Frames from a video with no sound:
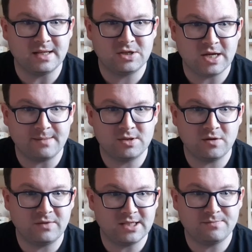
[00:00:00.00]
a chapter
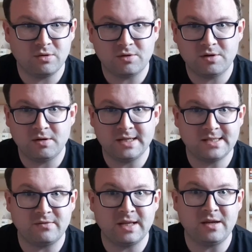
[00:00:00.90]
of this book, it's
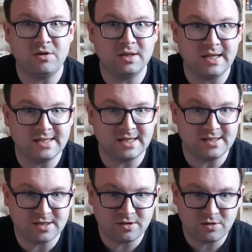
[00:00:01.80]
something that you could easily
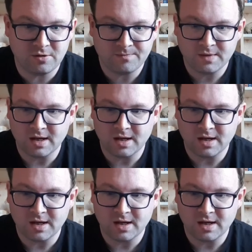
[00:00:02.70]
do.